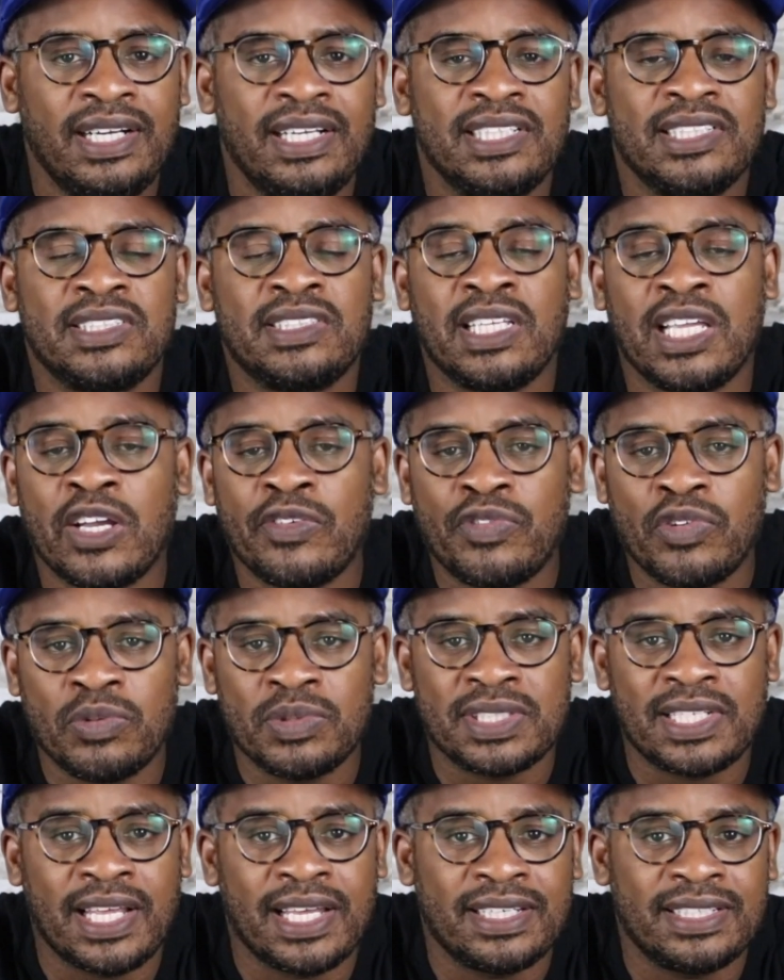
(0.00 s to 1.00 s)
Stanford
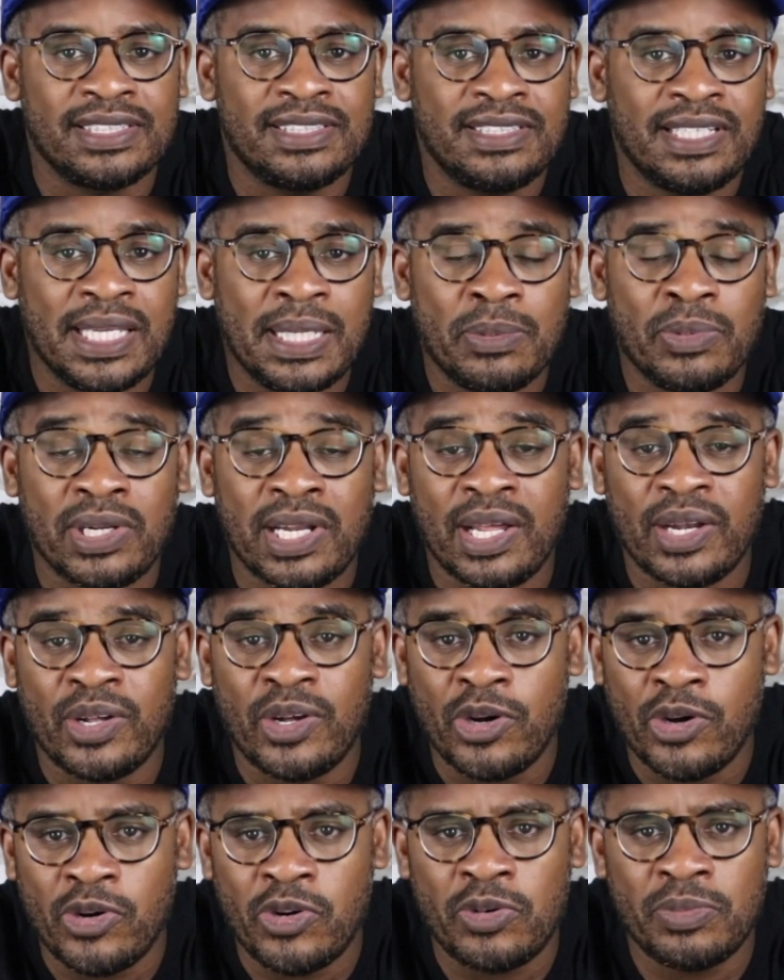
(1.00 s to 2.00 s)
was like a team without a
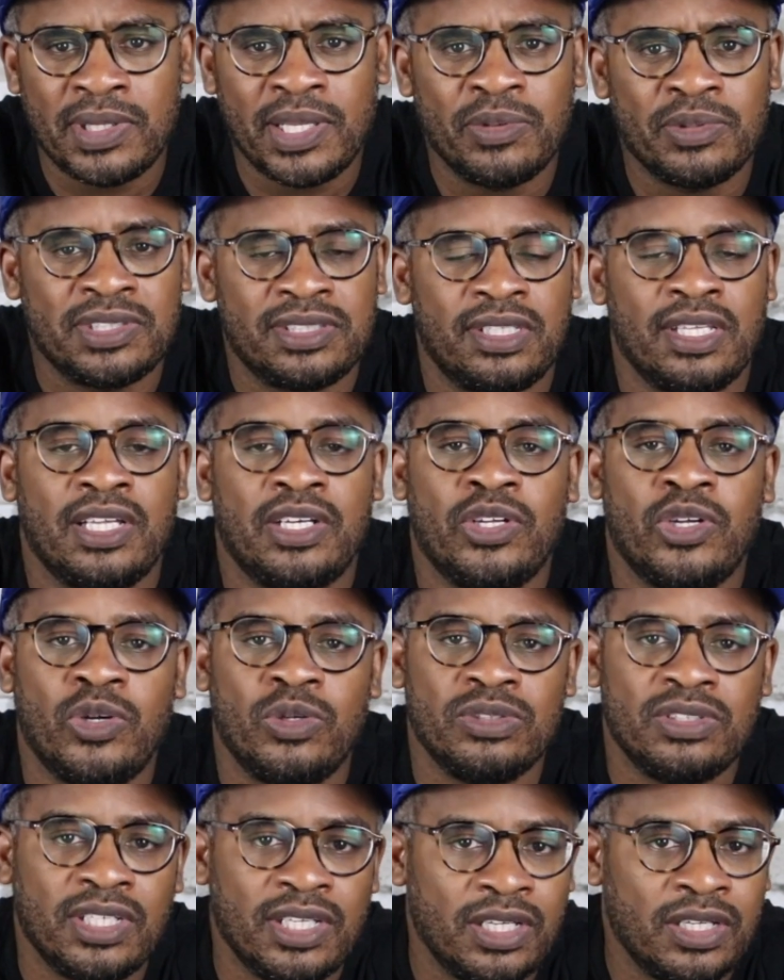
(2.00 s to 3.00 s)
home. They were staying in
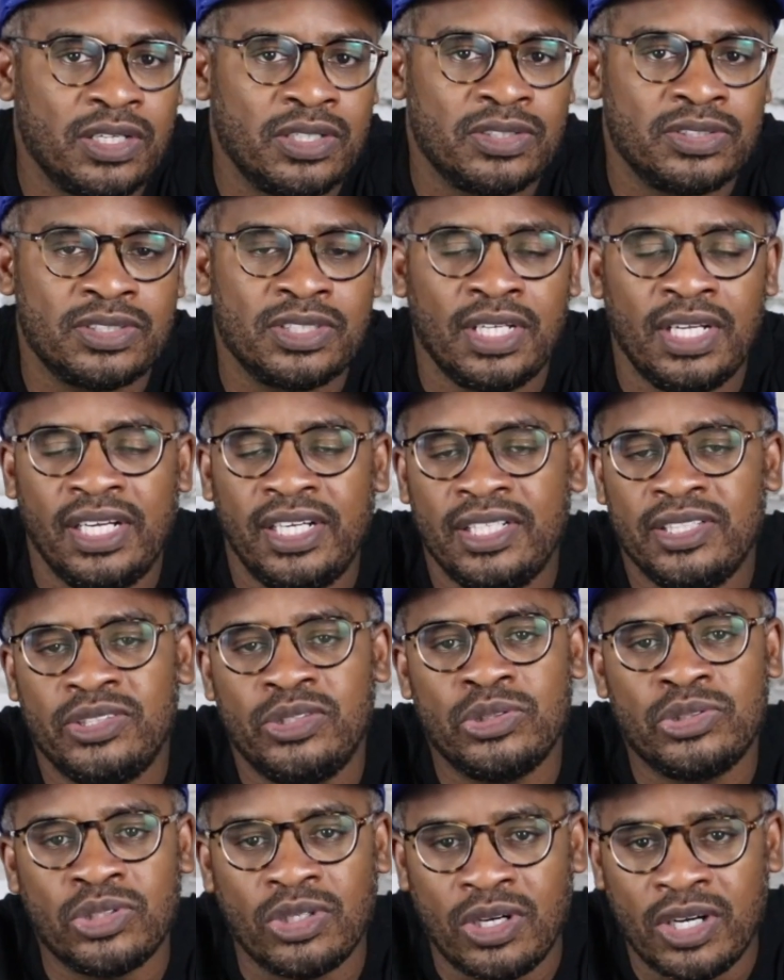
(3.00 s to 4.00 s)
hotels
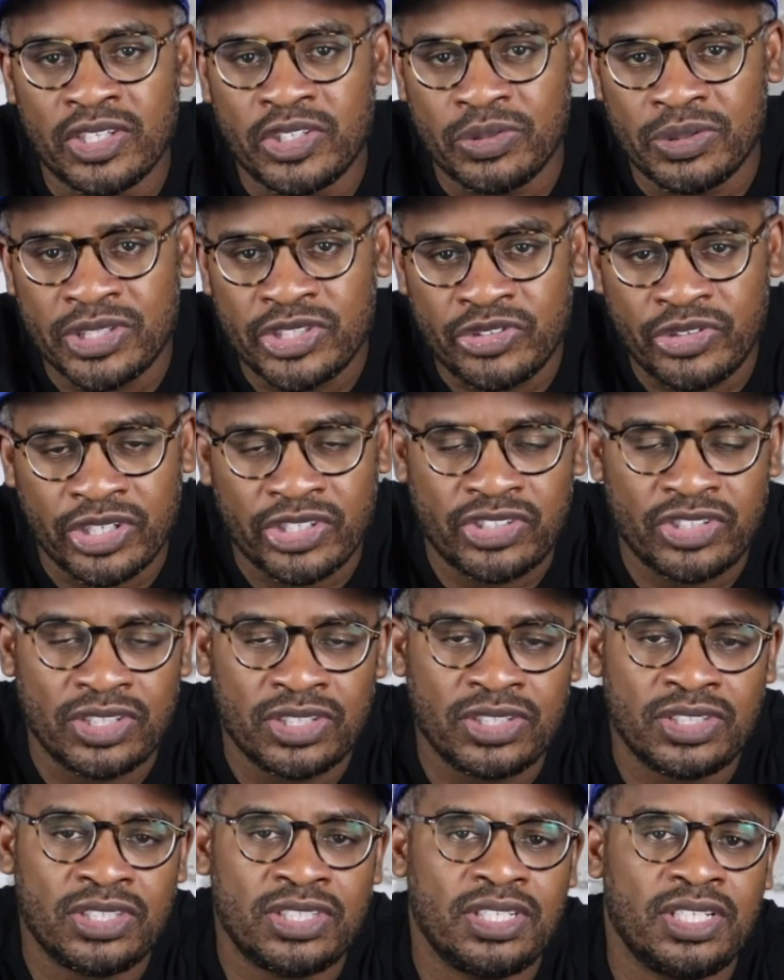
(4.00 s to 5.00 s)
due to all the
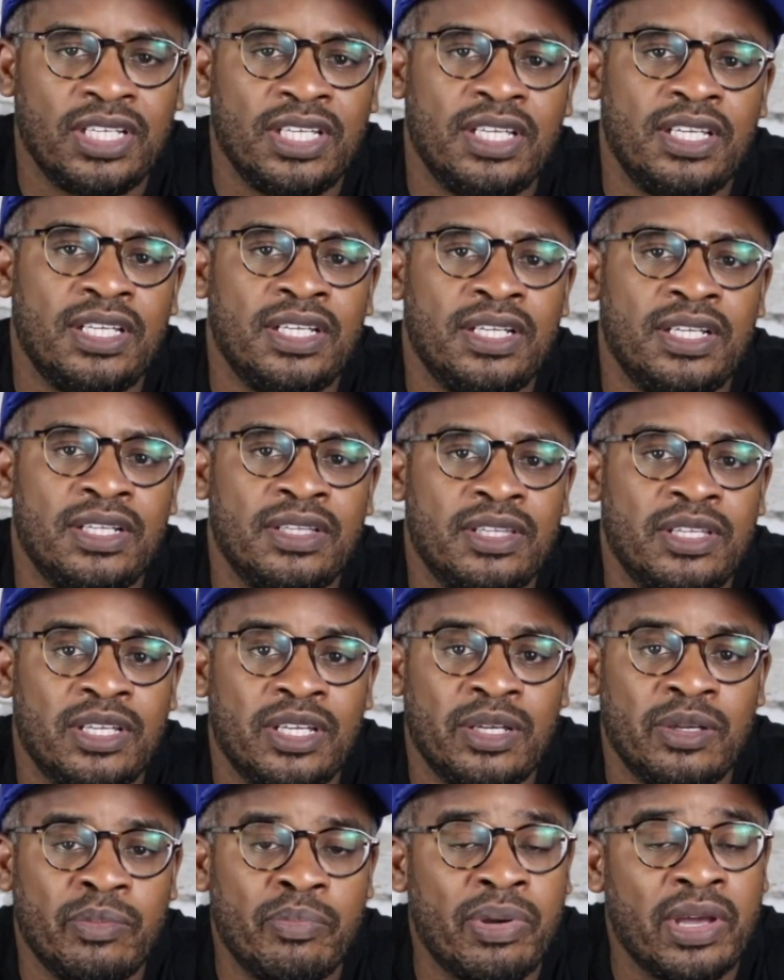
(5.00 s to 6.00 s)
restrictions in
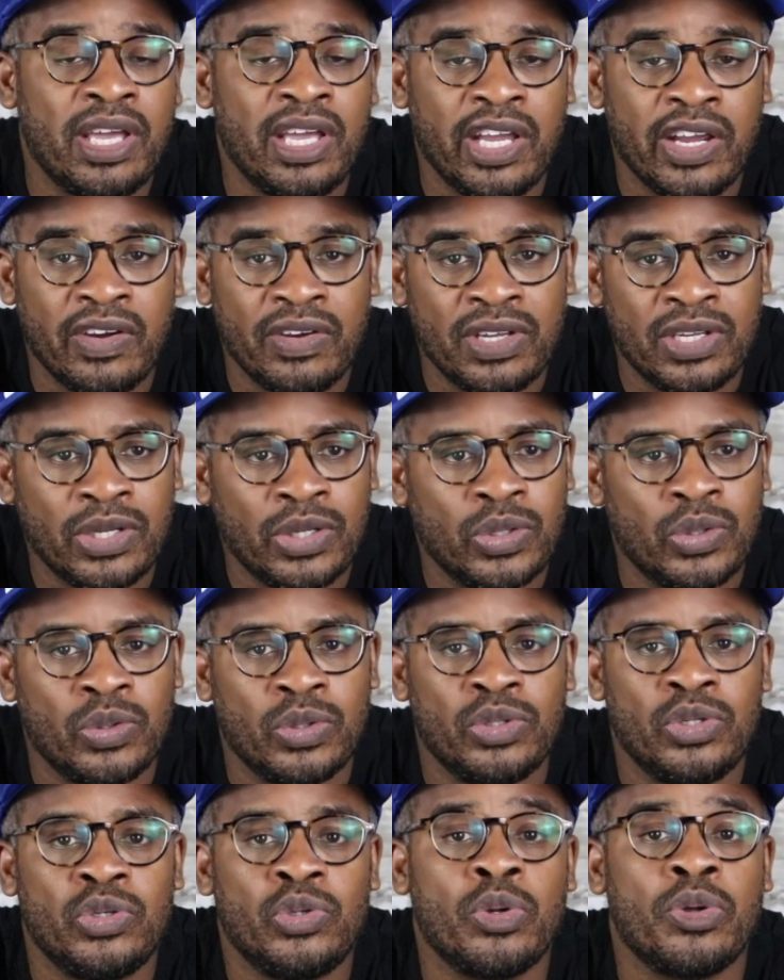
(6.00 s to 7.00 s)
the Bay Area or
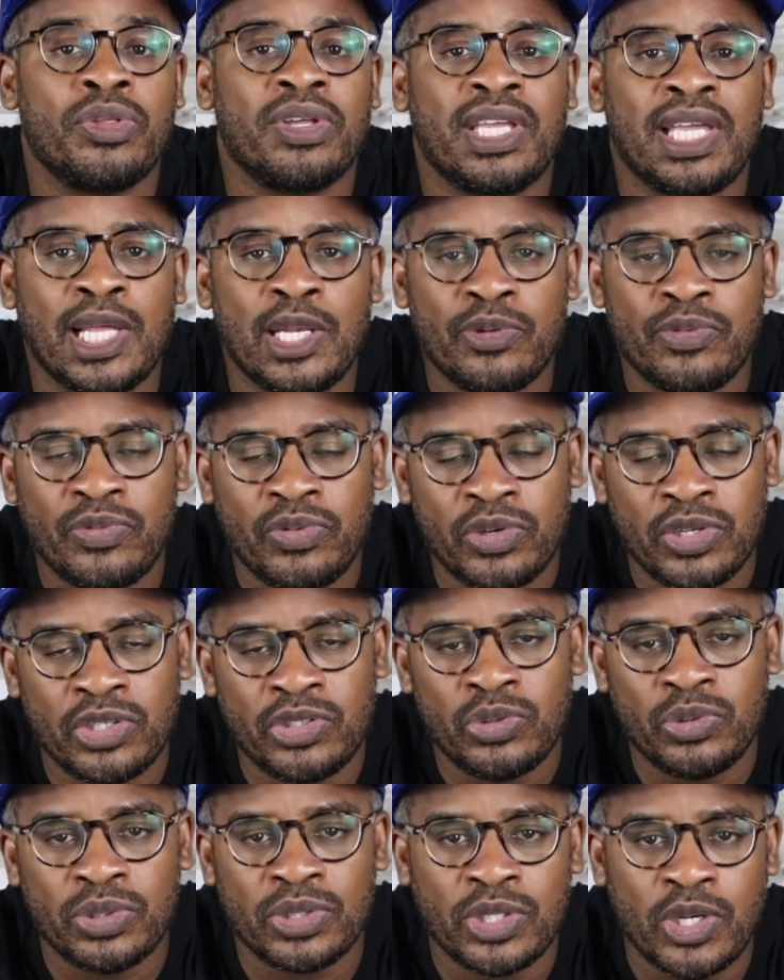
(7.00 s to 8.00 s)
the Northern California
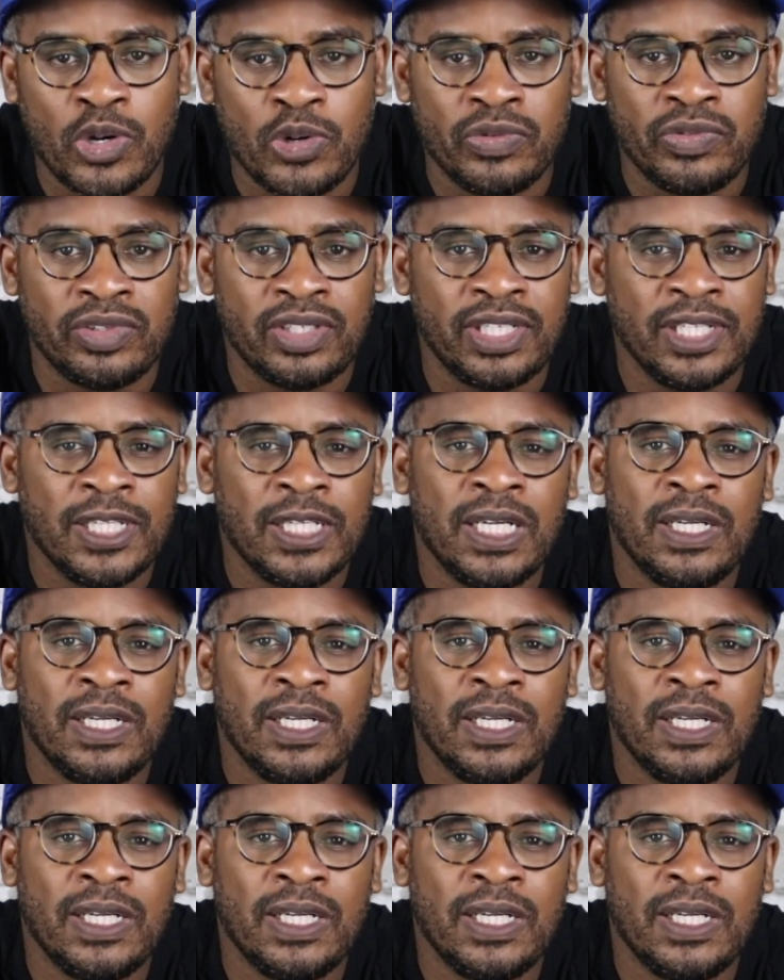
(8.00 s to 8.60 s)
due to COVID.